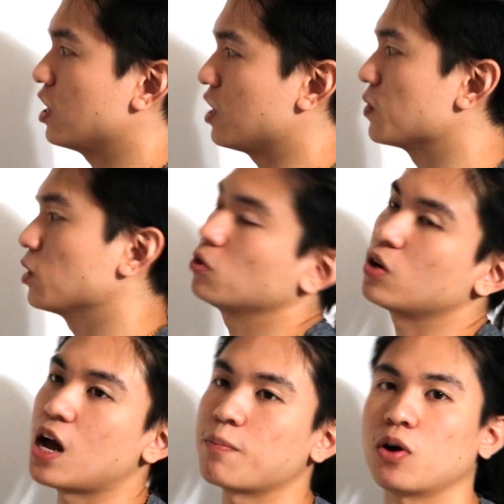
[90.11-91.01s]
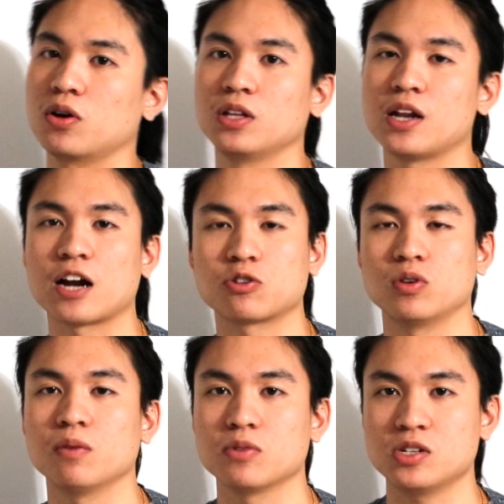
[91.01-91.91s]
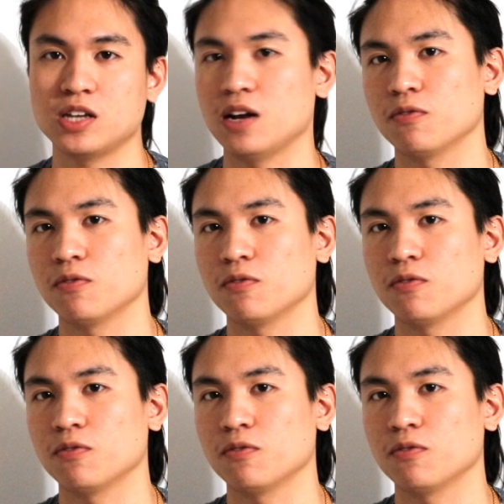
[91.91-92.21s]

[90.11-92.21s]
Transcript: even though they're not part of the natural number set.